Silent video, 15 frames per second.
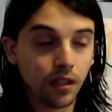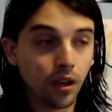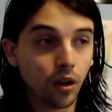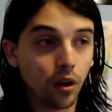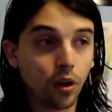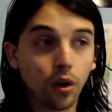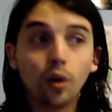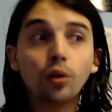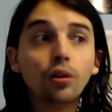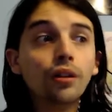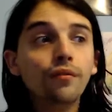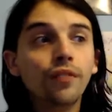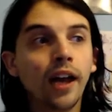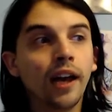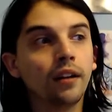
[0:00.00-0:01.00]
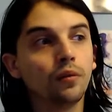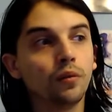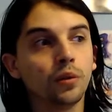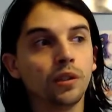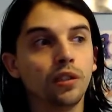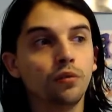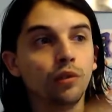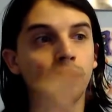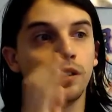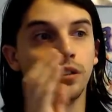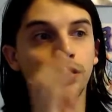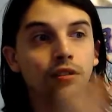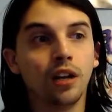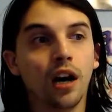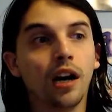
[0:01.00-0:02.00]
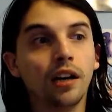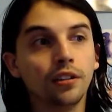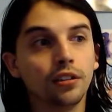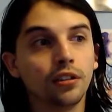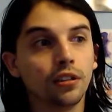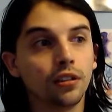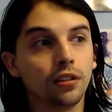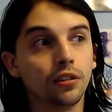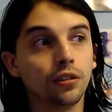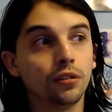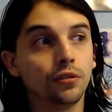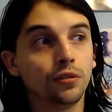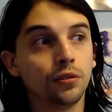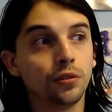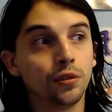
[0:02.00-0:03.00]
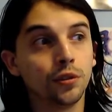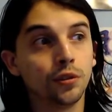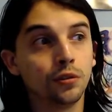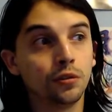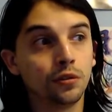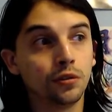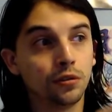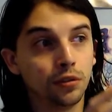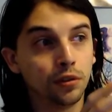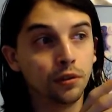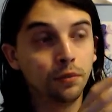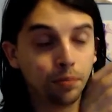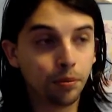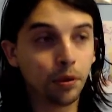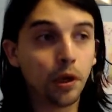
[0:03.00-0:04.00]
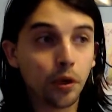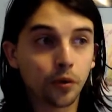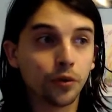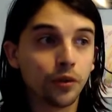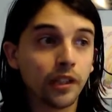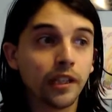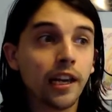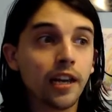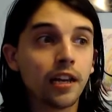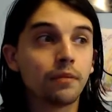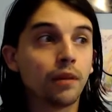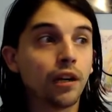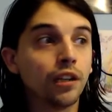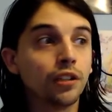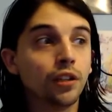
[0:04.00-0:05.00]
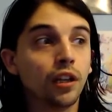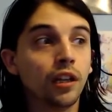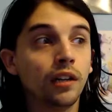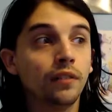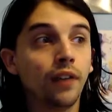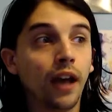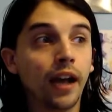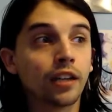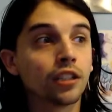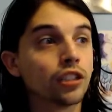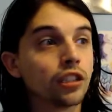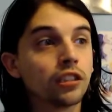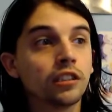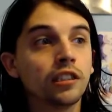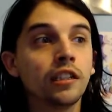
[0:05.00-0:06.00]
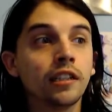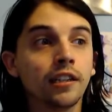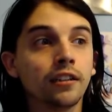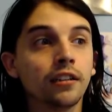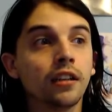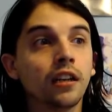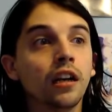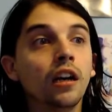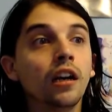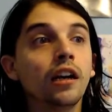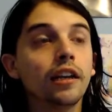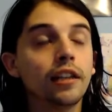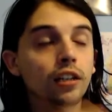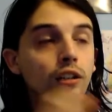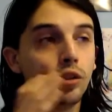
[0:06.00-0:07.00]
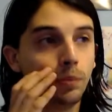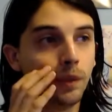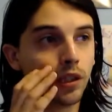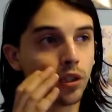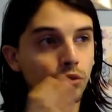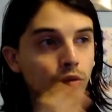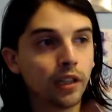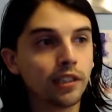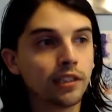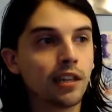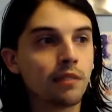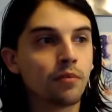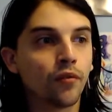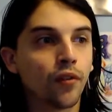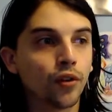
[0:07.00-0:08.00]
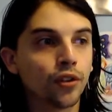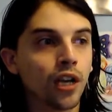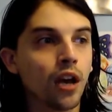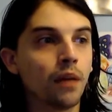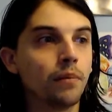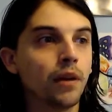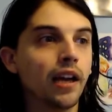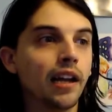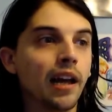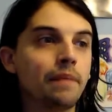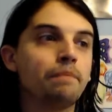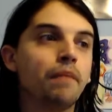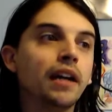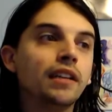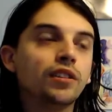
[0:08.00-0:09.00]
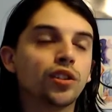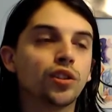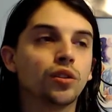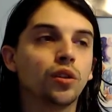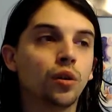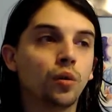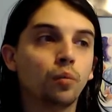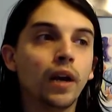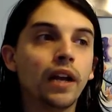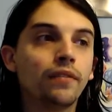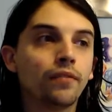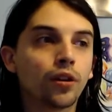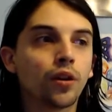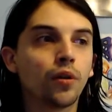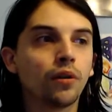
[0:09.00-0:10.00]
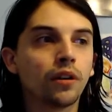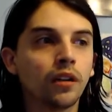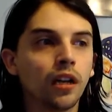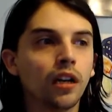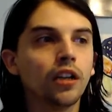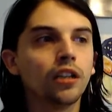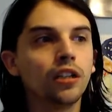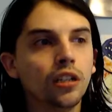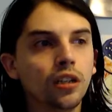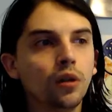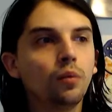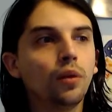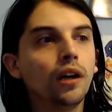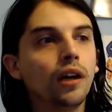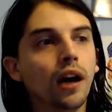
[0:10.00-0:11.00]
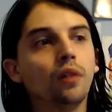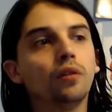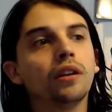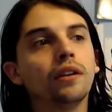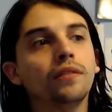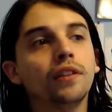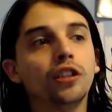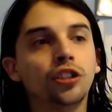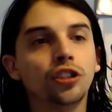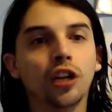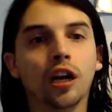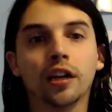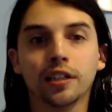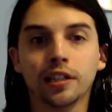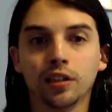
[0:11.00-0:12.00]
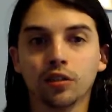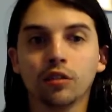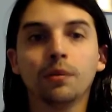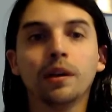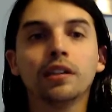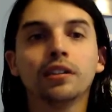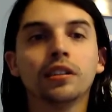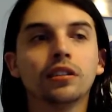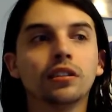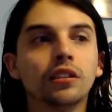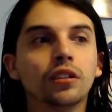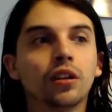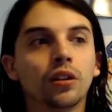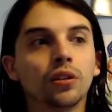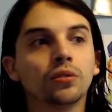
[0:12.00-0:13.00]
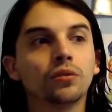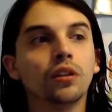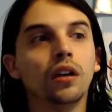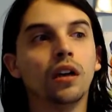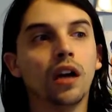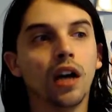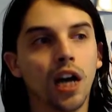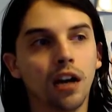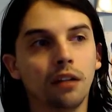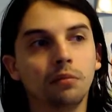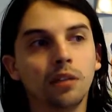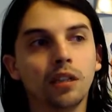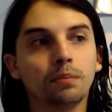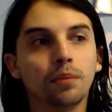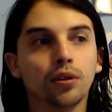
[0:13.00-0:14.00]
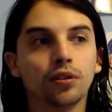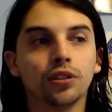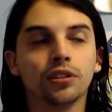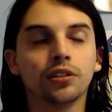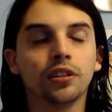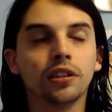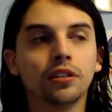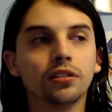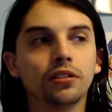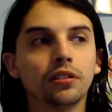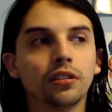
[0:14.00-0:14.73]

All of that was a reason not to pre-order the game until I've actually seen it. It could be the greatest game of all time, and I might waver going, you know what, I'll give it a shot. Here are my $60. I'm going to purchase this.